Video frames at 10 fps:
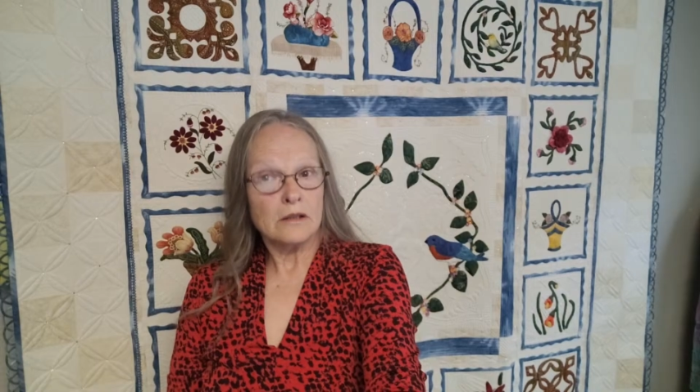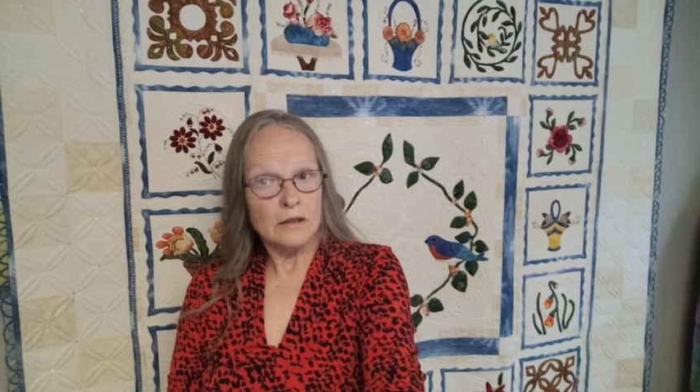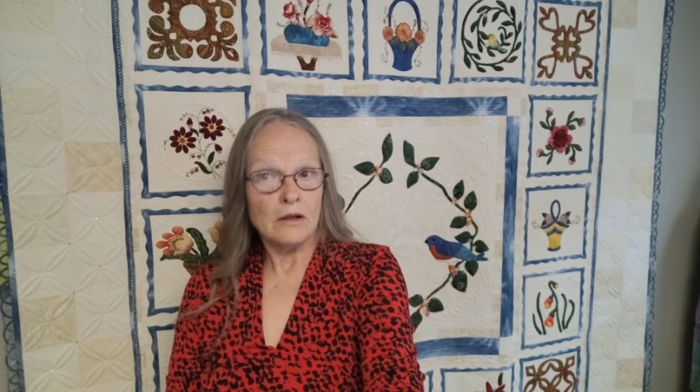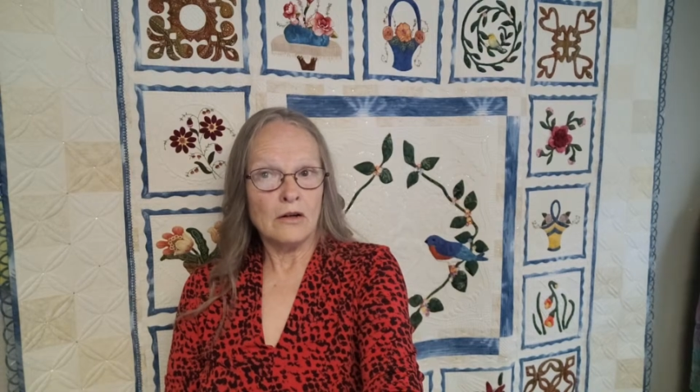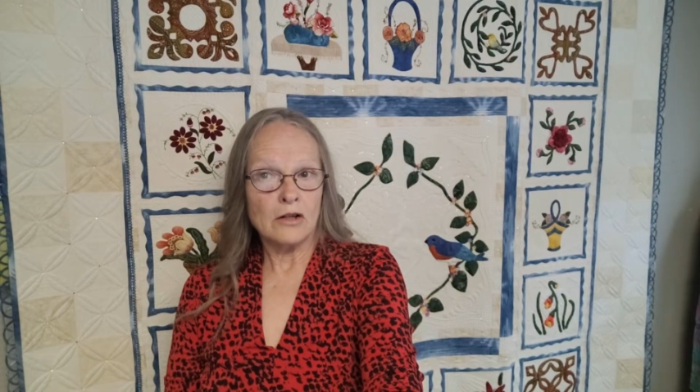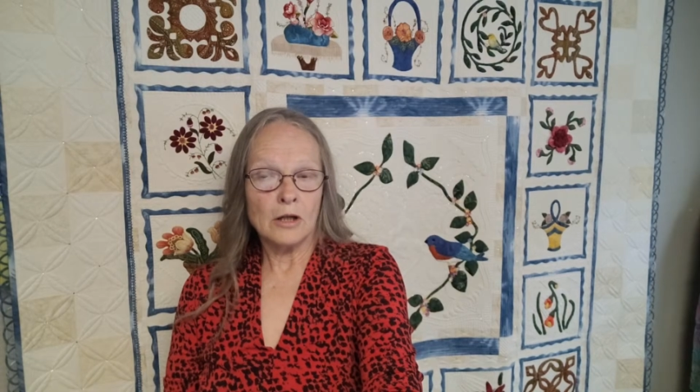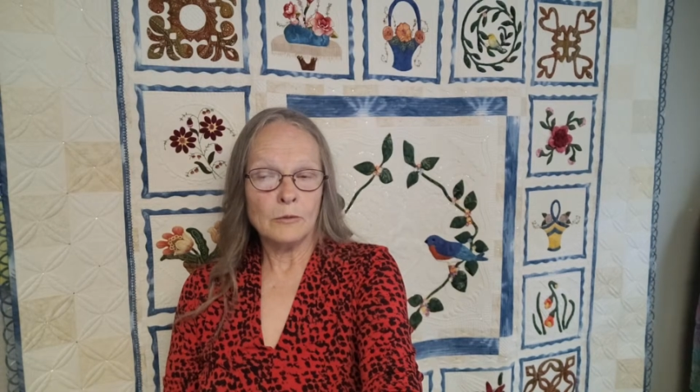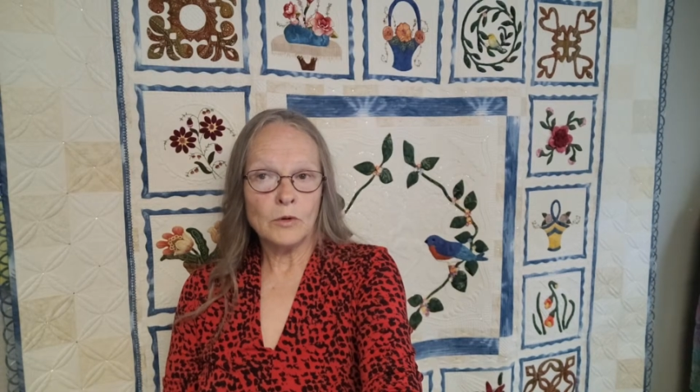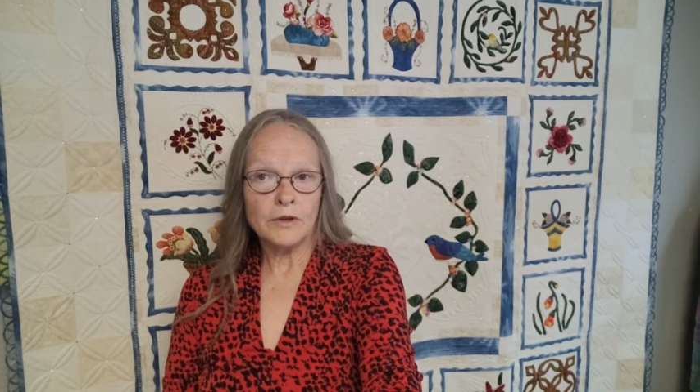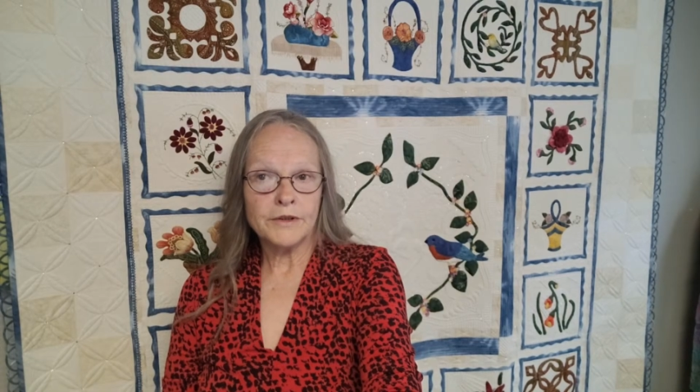long arm
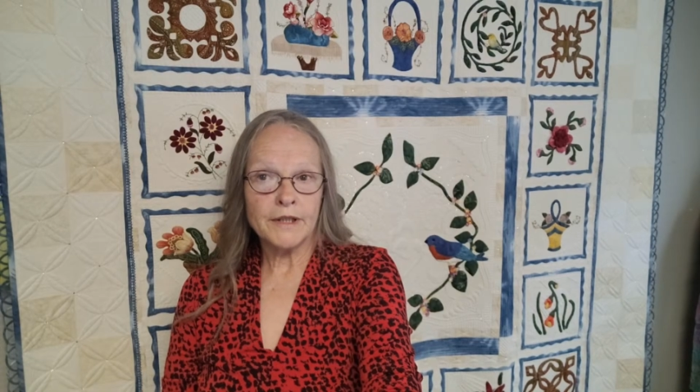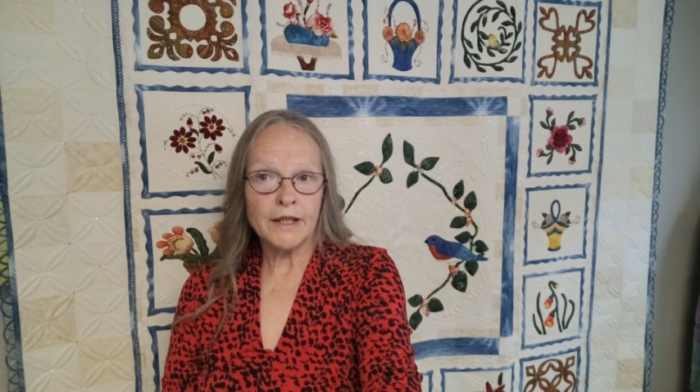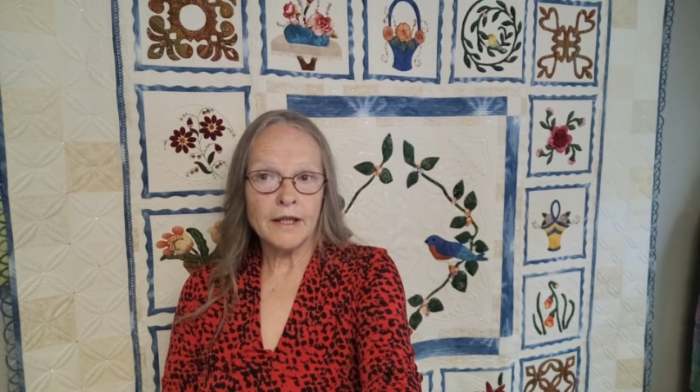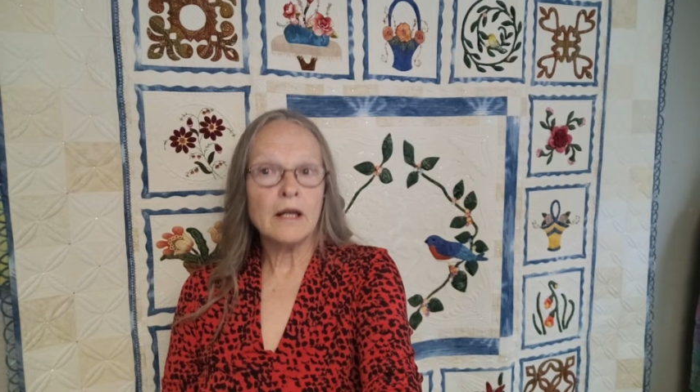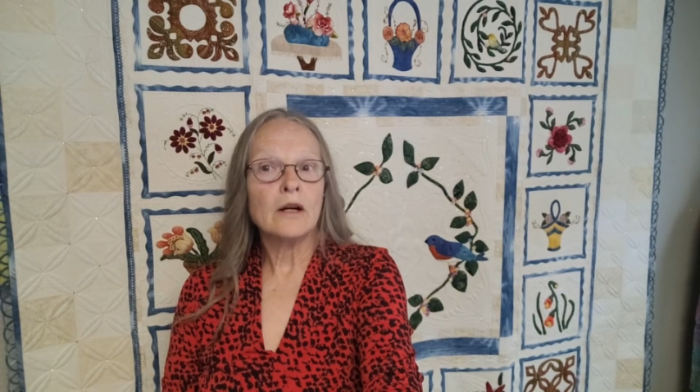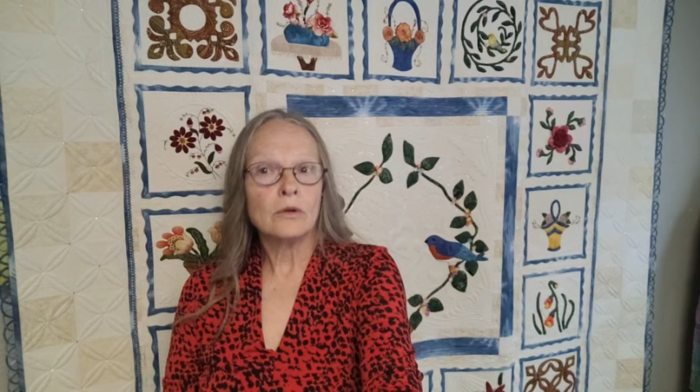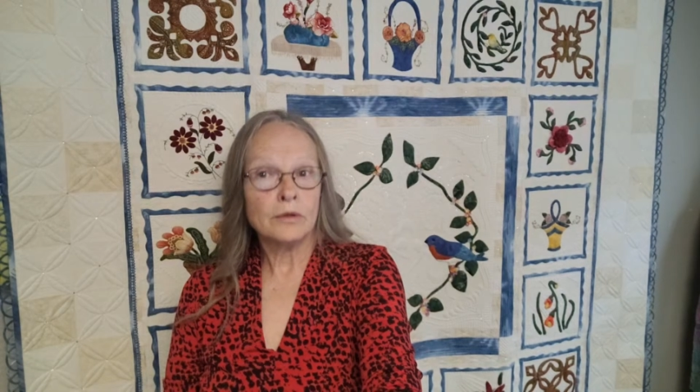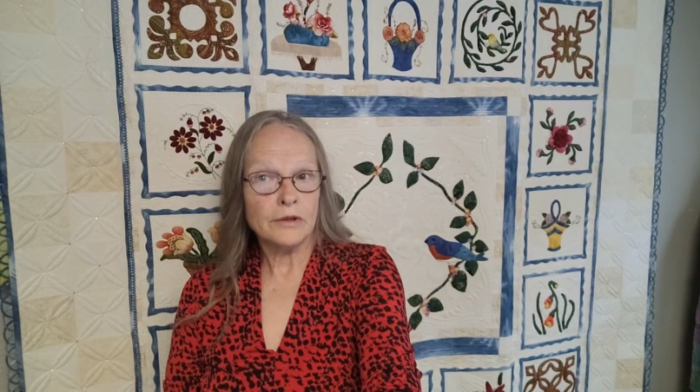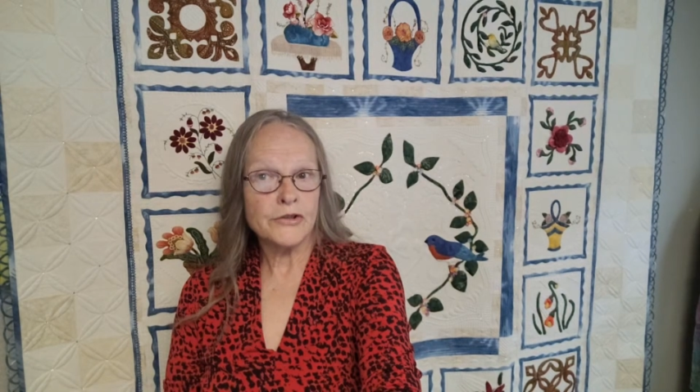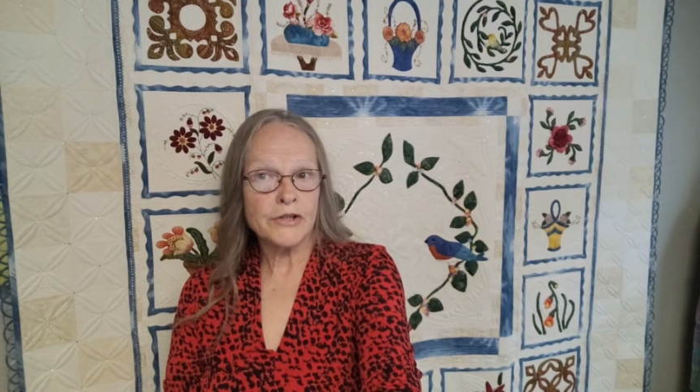quilting,
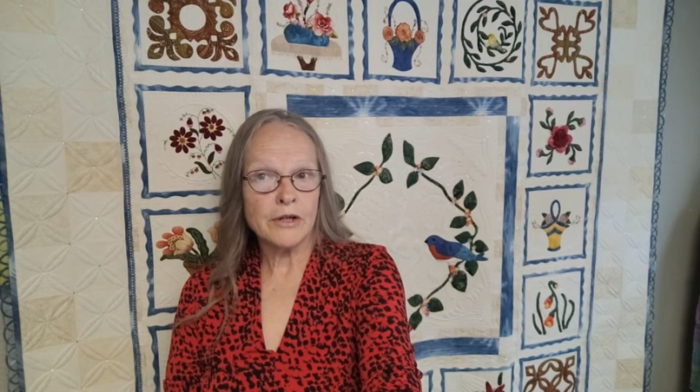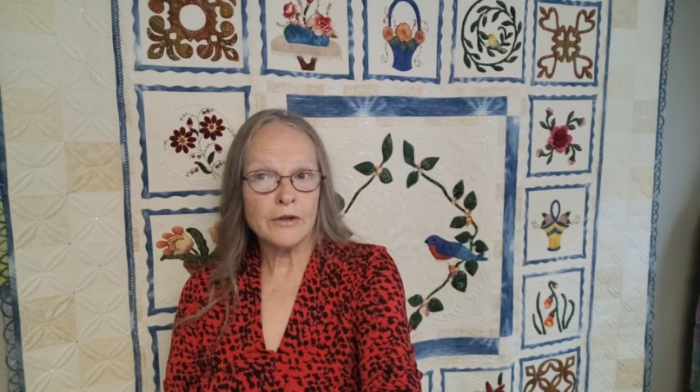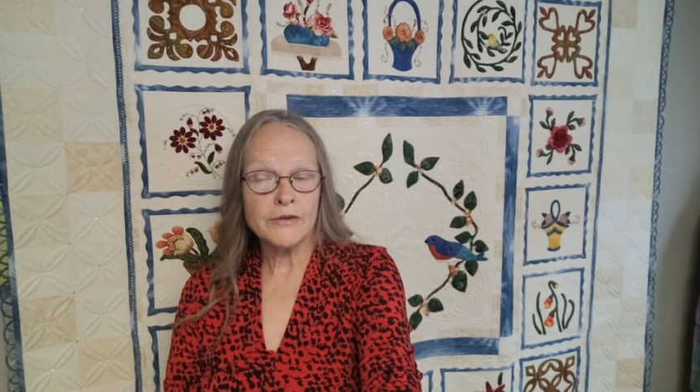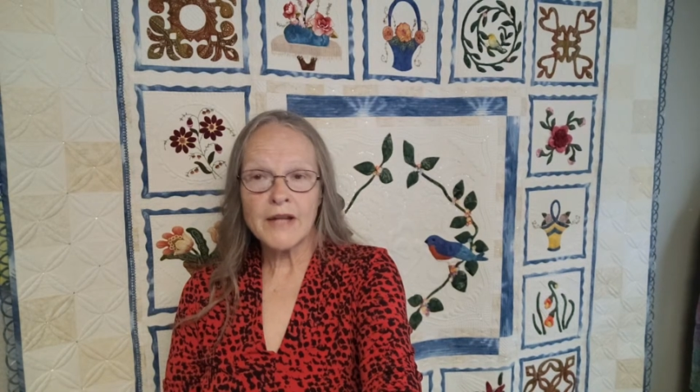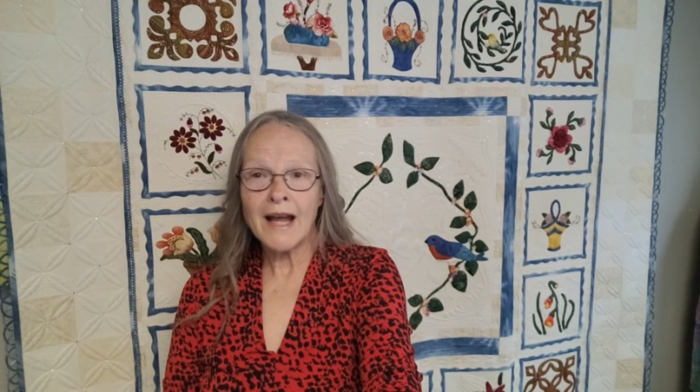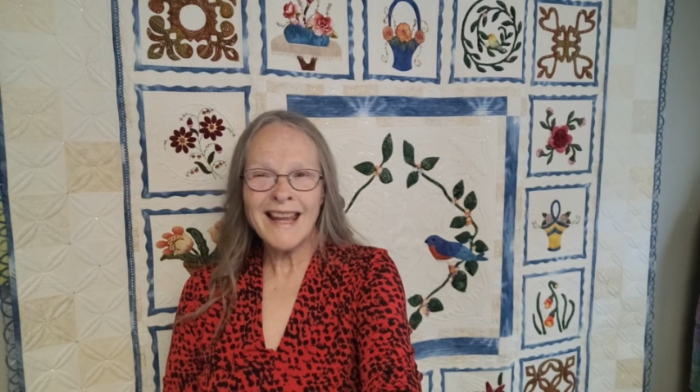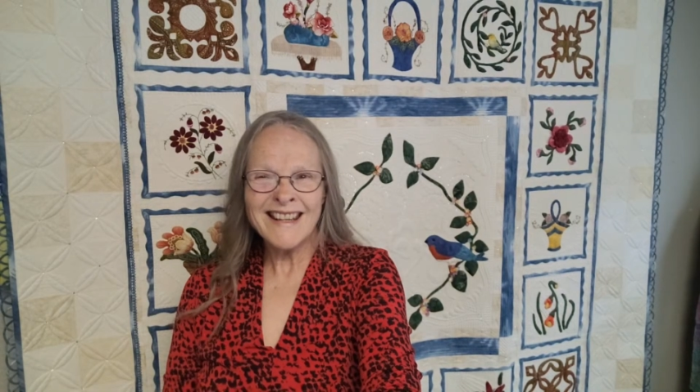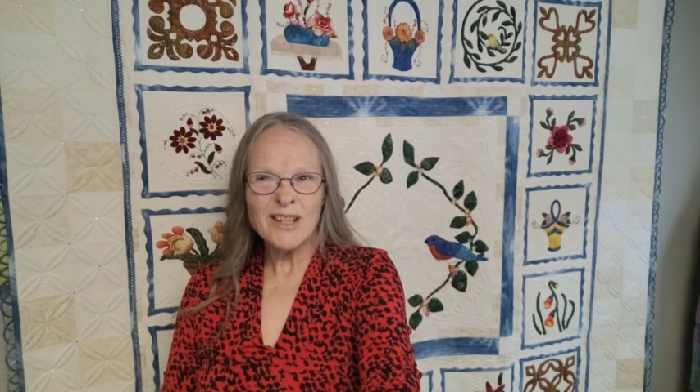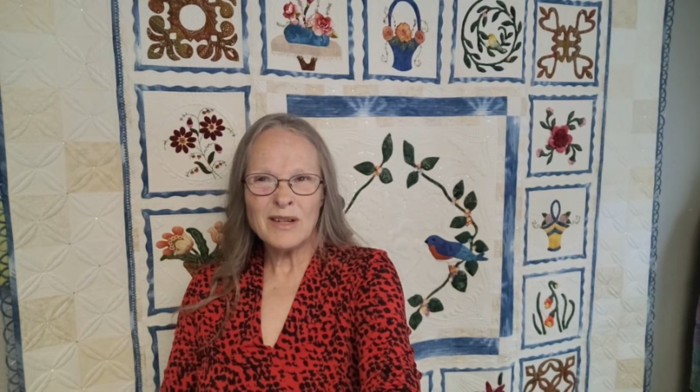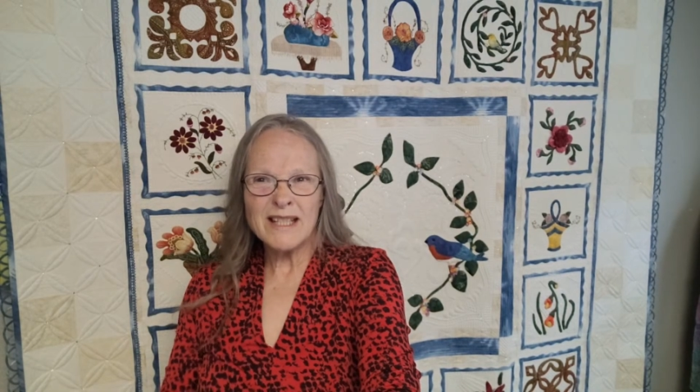quilt shows. I had
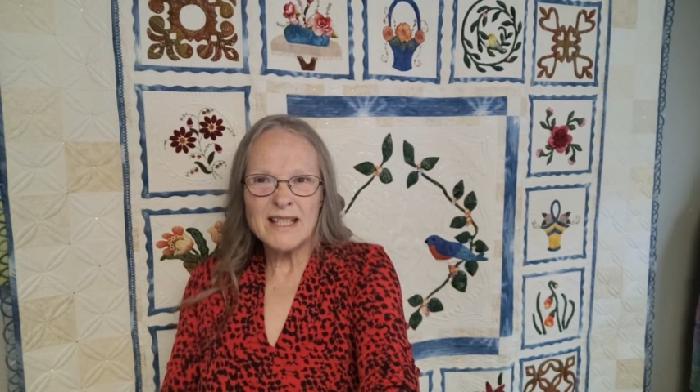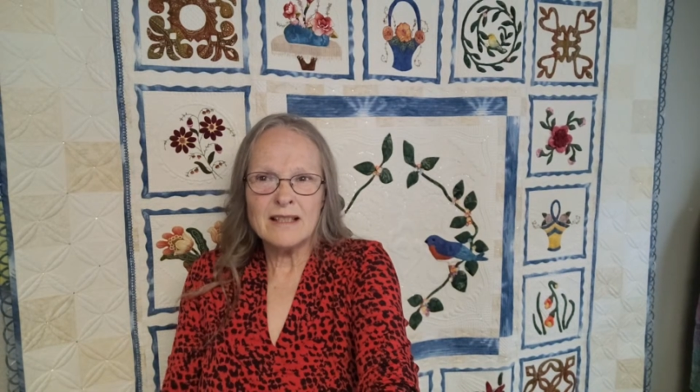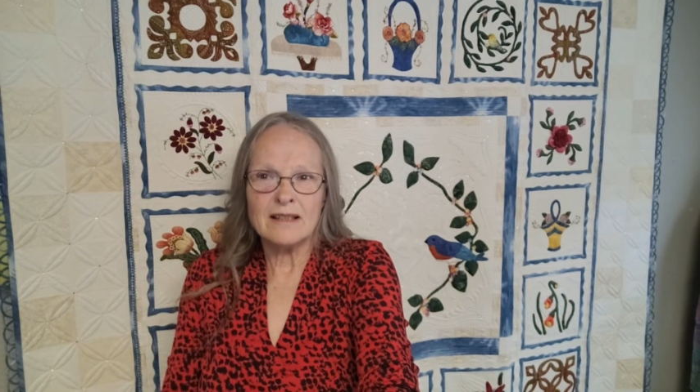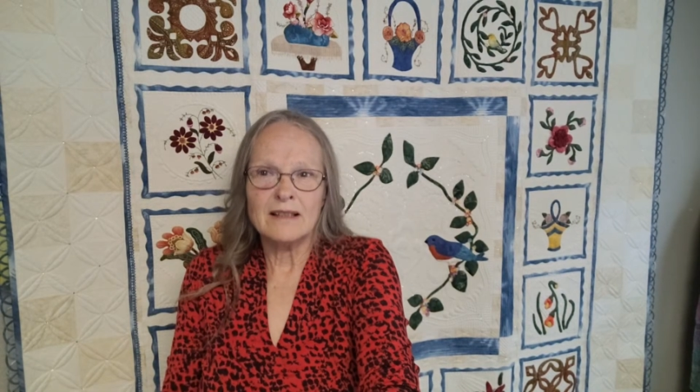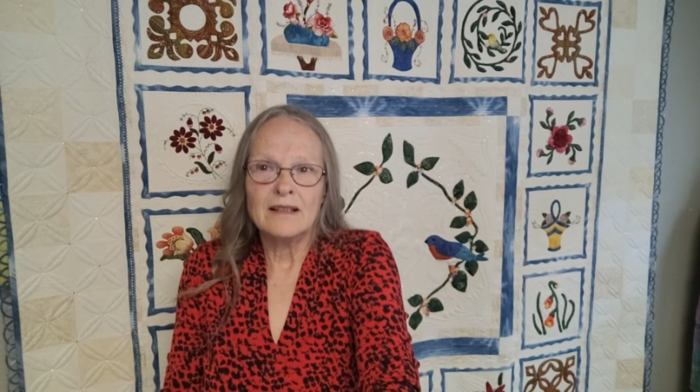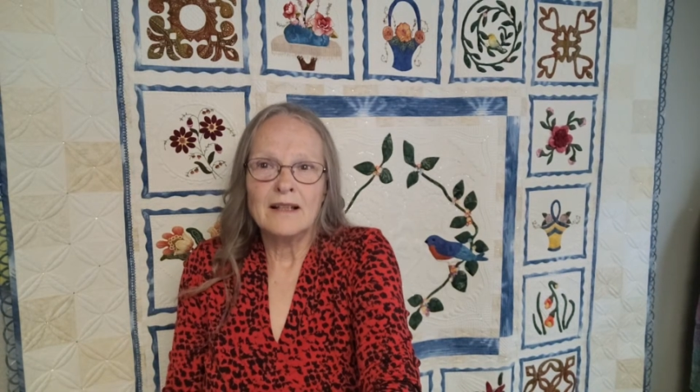no idea.